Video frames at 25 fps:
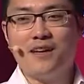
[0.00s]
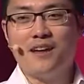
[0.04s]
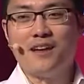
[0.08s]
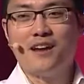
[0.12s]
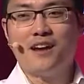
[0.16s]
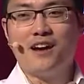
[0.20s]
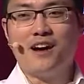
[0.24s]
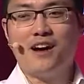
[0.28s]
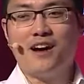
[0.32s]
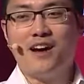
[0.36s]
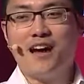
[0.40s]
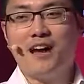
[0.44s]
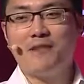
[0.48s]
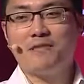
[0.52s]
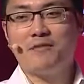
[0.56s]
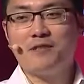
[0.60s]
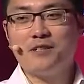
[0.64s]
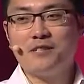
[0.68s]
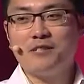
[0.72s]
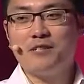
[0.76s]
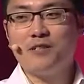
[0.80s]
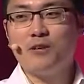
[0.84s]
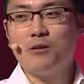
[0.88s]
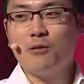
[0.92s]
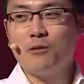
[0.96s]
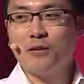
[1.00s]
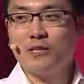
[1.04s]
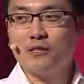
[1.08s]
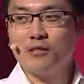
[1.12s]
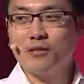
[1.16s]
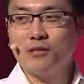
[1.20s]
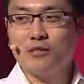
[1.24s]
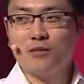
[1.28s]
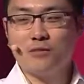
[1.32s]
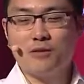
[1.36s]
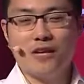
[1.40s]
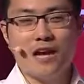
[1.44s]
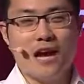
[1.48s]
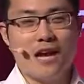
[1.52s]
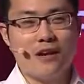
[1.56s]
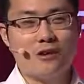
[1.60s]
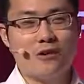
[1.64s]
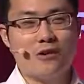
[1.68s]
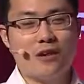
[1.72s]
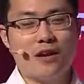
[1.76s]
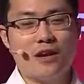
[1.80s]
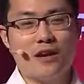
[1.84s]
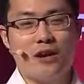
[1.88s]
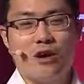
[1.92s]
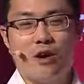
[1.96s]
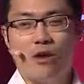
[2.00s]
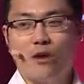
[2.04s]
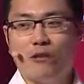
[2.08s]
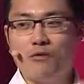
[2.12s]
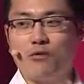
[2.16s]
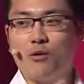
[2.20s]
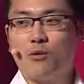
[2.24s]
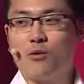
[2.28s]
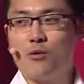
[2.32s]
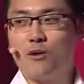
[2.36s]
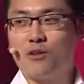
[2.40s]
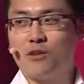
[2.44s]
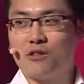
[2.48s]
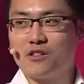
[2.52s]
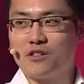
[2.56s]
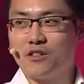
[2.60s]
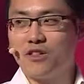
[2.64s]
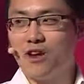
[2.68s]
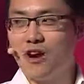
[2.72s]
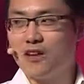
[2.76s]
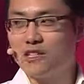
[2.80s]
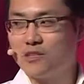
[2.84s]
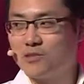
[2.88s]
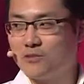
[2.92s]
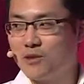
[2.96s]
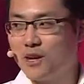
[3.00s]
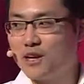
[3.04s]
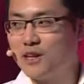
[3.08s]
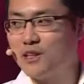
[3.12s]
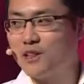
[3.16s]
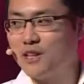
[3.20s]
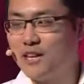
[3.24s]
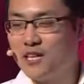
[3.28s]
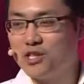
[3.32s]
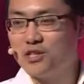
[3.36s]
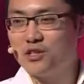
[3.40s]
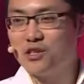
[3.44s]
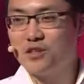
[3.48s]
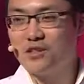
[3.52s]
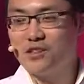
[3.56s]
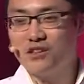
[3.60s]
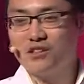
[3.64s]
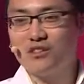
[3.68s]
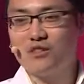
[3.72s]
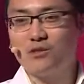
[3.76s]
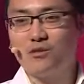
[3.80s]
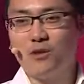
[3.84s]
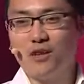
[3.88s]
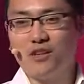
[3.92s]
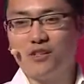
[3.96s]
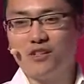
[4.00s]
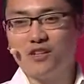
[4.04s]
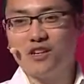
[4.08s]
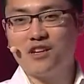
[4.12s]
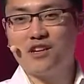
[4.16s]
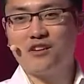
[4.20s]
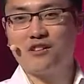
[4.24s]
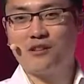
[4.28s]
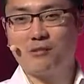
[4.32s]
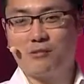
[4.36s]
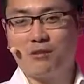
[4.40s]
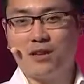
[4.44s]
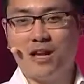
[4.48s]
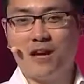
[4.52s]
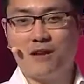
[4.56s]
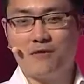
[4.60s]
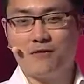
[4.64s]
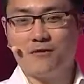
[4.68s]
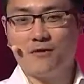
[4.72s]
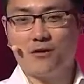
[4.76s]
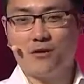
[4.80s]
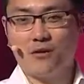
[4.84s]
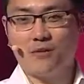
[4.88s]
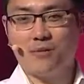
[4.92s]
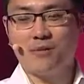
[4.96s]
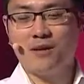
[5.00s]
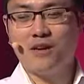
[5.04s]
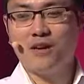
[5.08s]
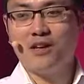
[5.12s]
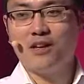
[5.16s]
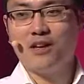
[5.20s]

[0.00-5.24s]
At FiscalNote, what we do is we aggregate all of the world's laws and regulations into one singular platform